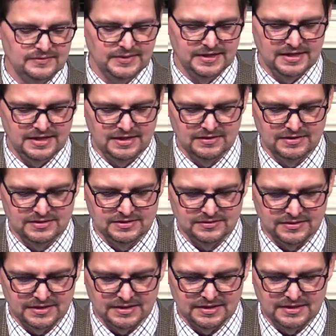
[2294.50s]
We can hear and
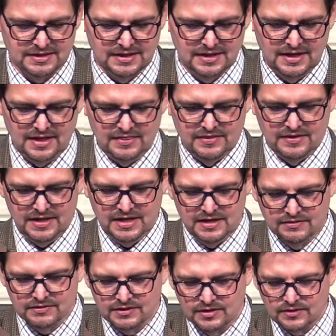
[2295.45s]
do it. The
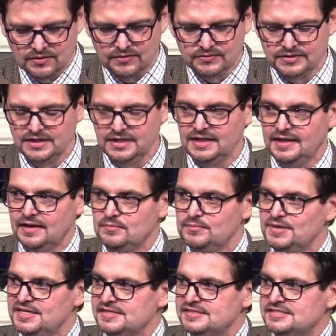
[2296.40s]
hearer only
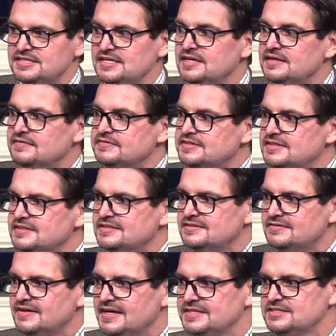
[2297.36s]
can be deceived,
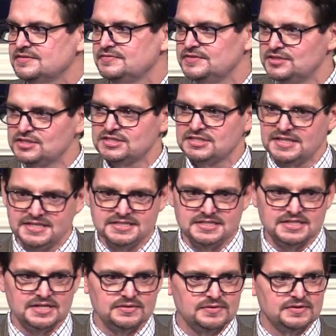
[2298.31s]
right? So if we just
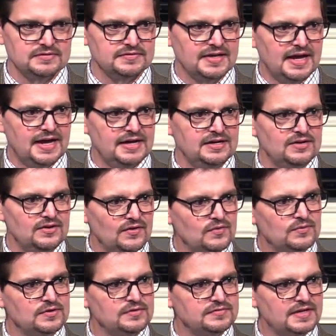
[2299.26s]
listen to the word of God and
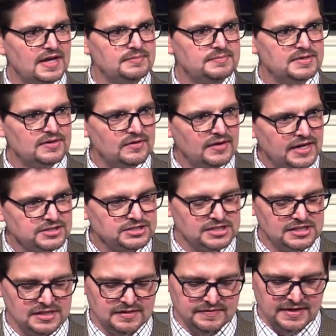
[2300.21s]
know the word of God, but don't
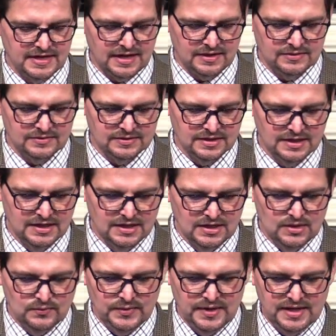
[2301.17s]
actually live it out,
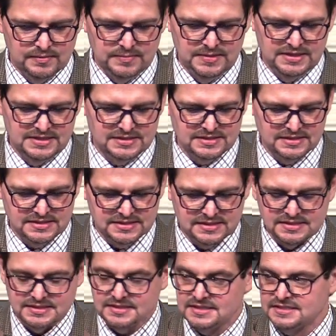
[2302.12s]
we can be de
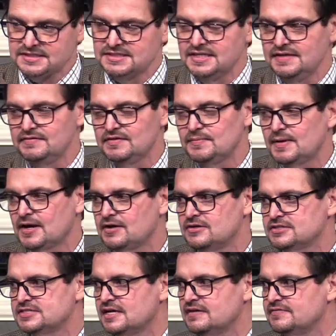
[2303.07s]
deceived about
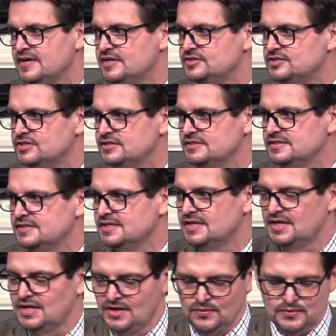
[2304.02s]
our salvation.
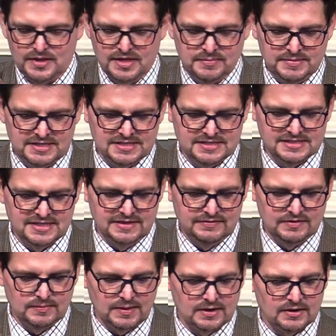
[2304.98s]
We can be
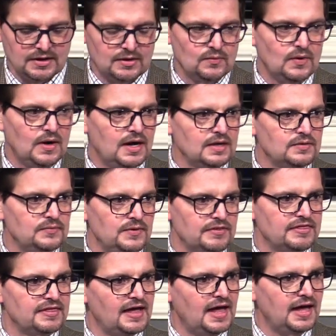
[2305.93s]
deceived about our walk
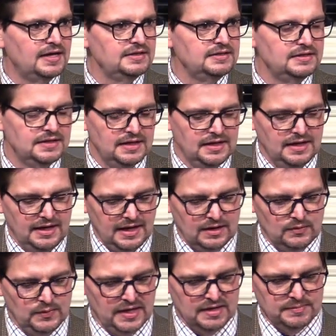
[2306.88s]
with God,
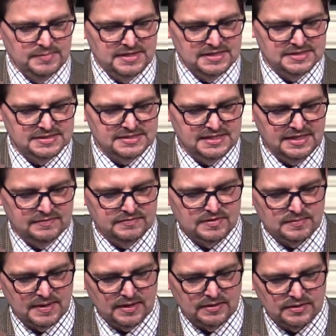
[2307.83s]
and we can be
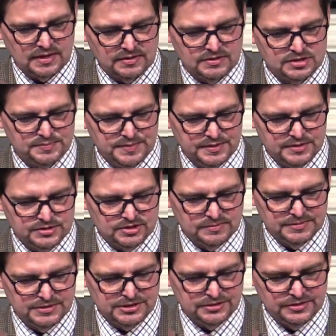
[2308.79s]
deceived about our
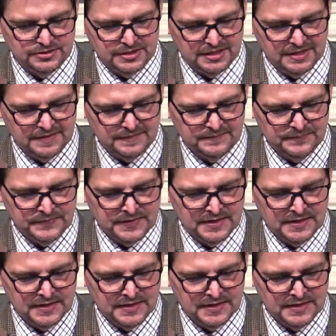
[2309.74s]
spiritual maturity.